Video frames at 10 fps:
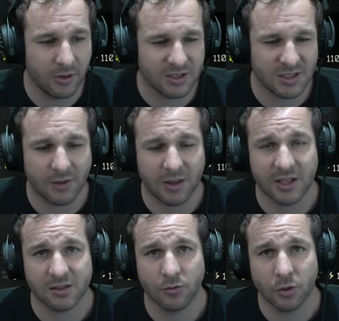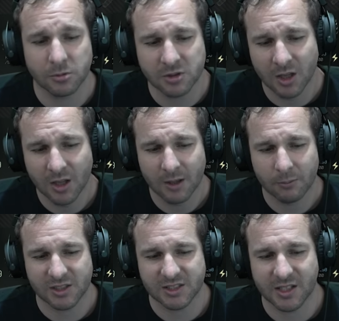70,000 rubles,
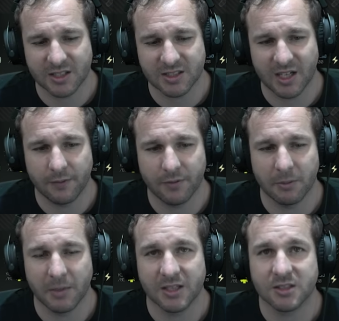plus another 10 for the meds.